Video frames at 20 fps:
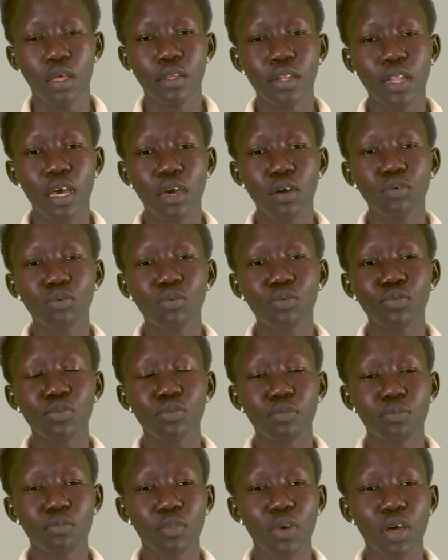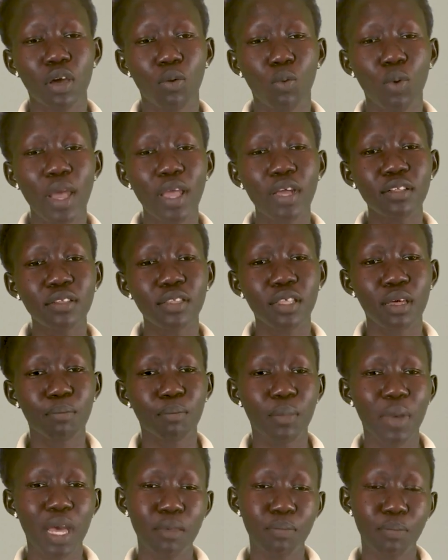Now, while the
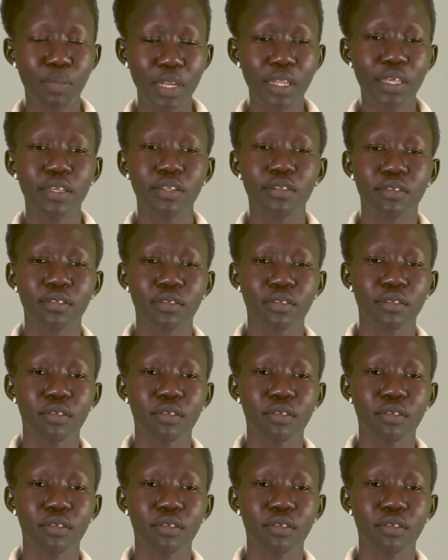My Plate